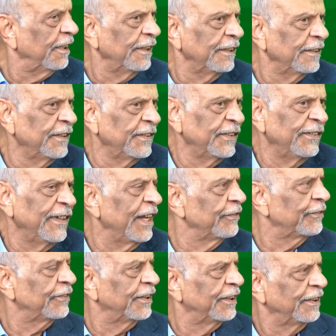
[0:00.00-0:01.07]
This is
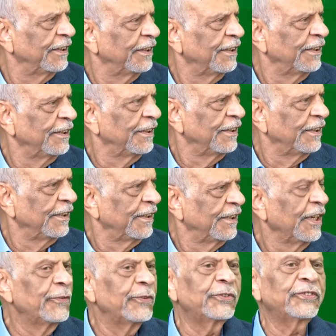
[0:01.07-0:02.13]
life.
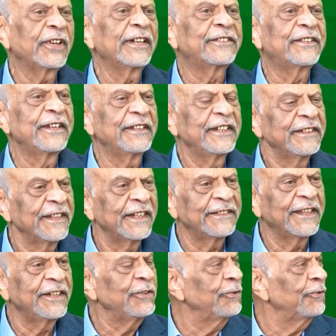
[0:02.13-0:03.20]
If you start thinking
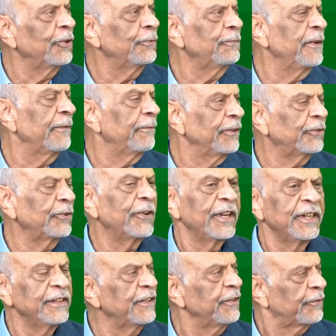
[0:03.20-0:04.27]
that, then you'll not be able to do
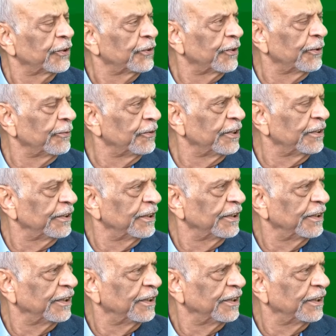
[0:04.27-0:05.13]
anything for the community.